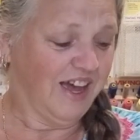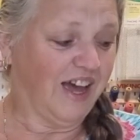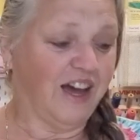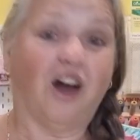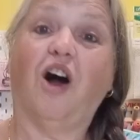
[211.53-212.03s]

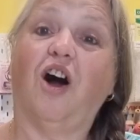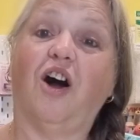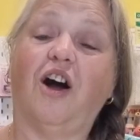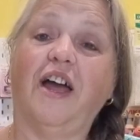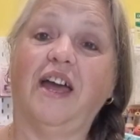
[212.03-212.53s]
I
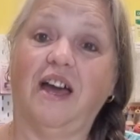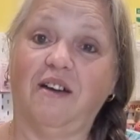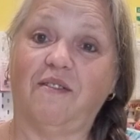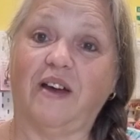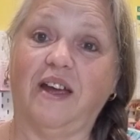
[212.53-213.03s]

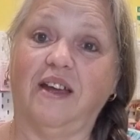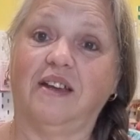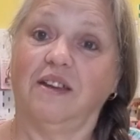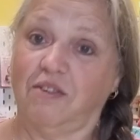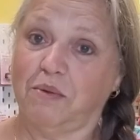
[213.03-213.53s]
have a
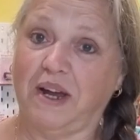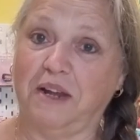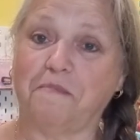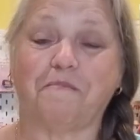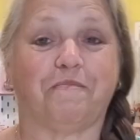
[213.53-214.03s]
giveaway.